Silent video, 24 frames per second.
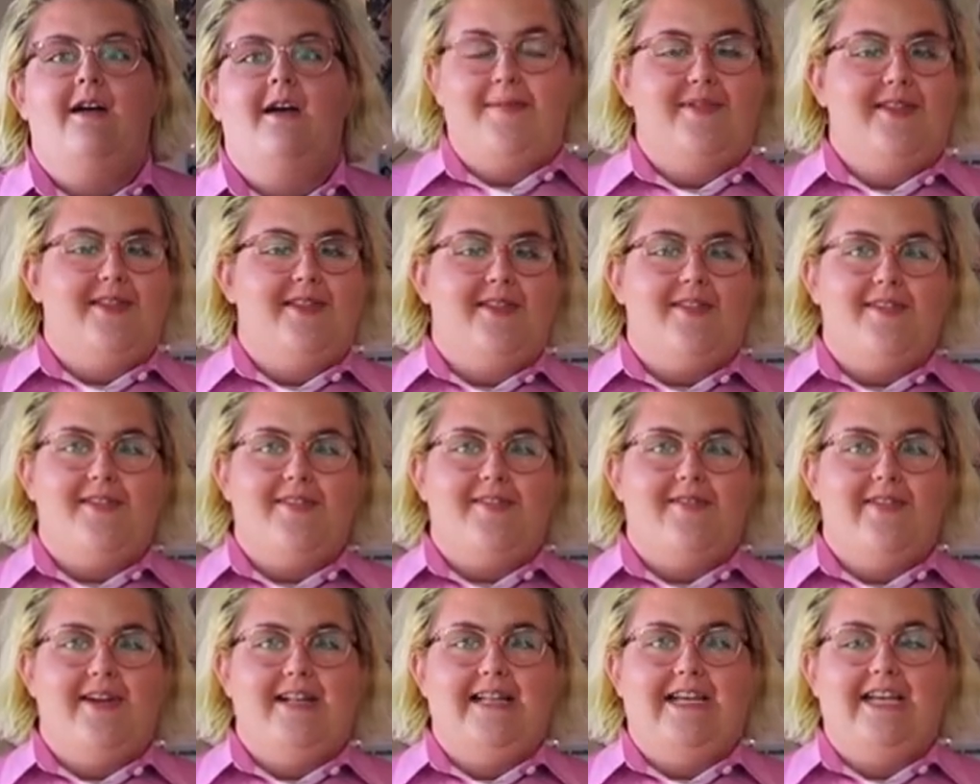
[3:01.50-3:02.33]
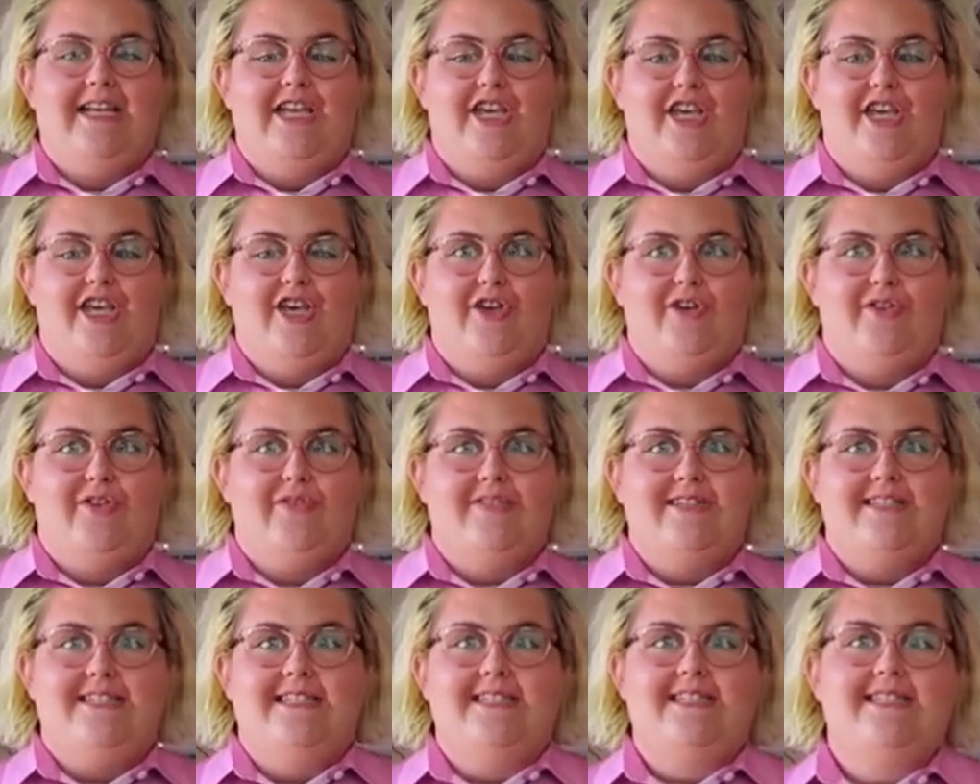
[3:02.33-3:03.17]
But this is really
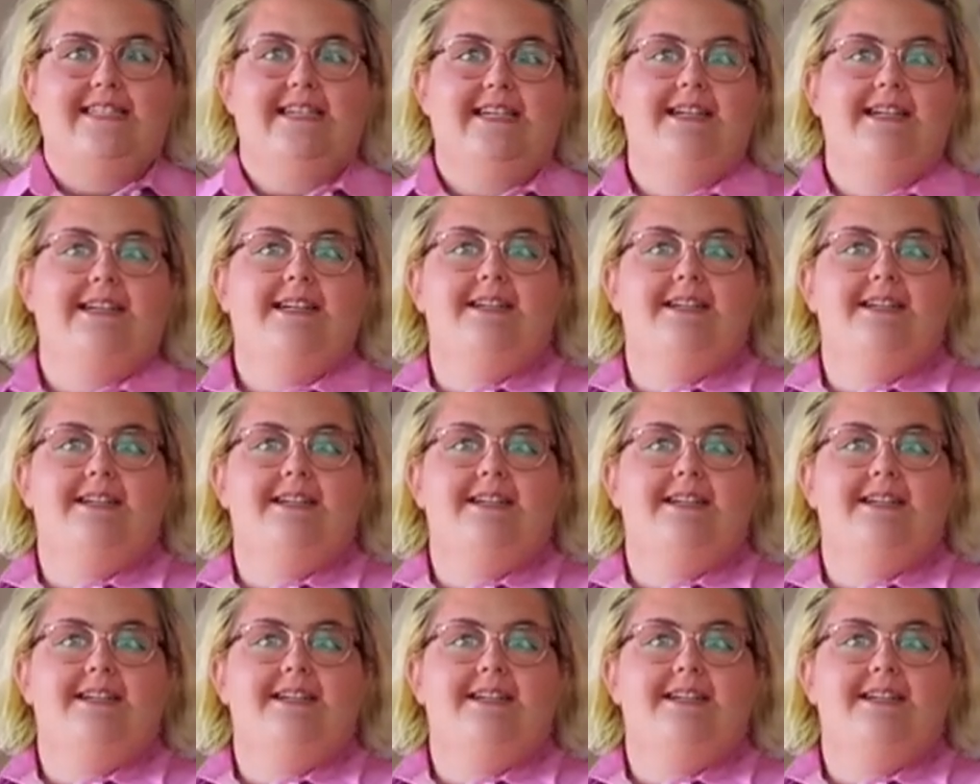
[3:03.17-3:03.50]
cute.